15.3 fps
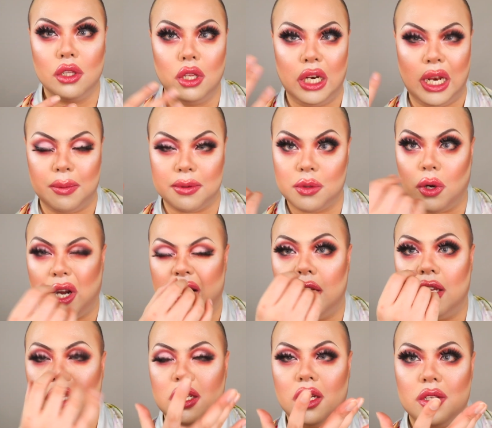The lip's wider,
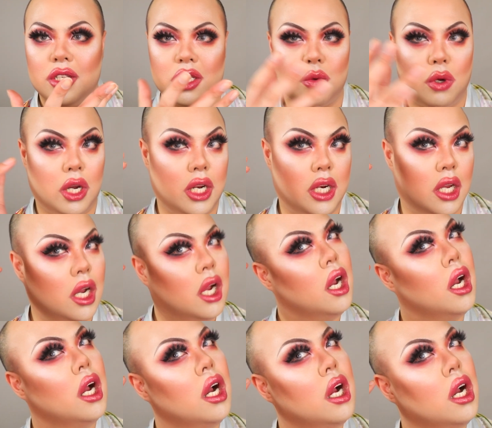the nose is wider,